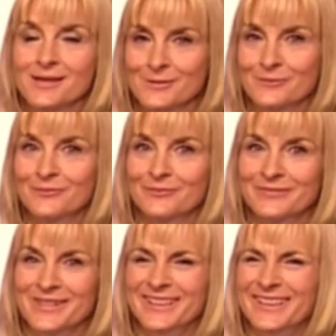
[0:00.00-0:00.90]
Yes, it
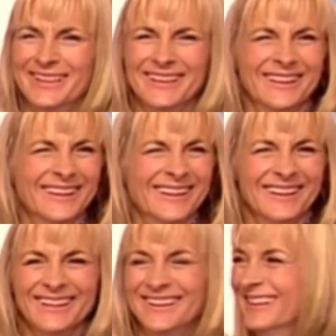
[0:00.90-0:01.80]
is Tuesday. Let's have a look
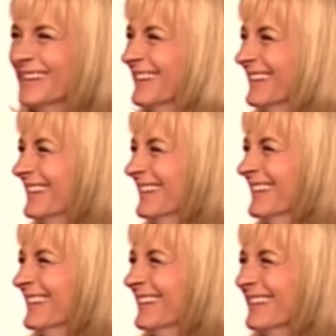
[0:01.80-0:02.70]
at some of the front
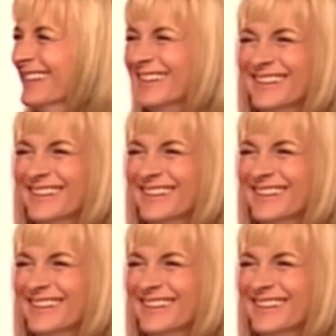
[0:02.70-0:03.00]
pages for you.